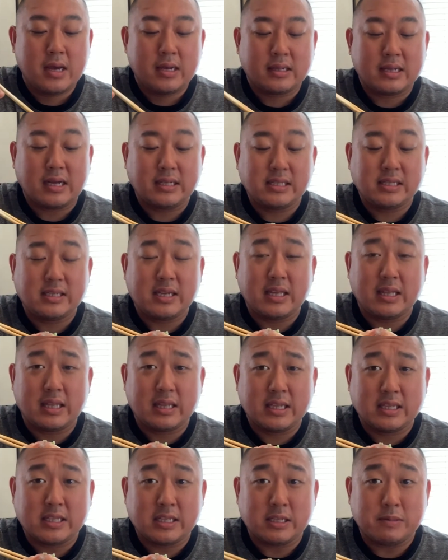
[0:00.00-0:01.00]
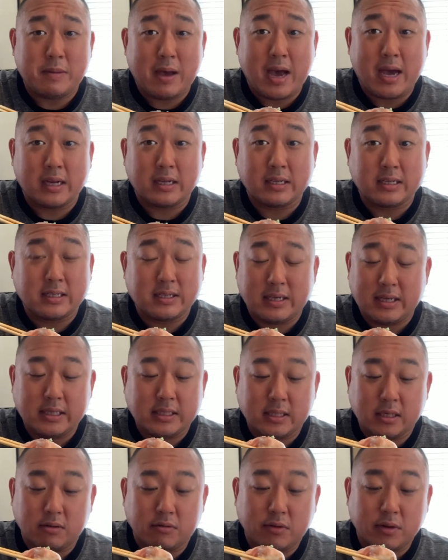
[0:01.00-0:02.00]
Not to say that this is bad, because it
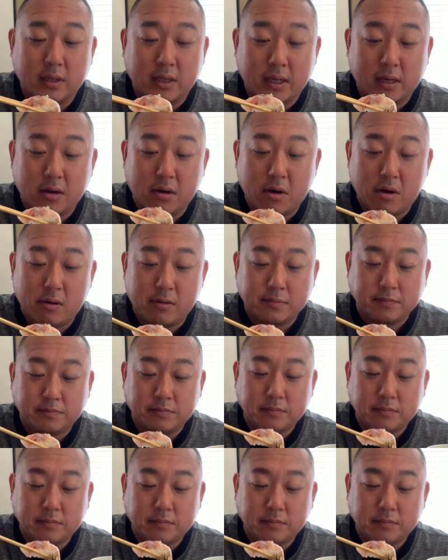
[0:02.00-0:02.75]
isn't really at all.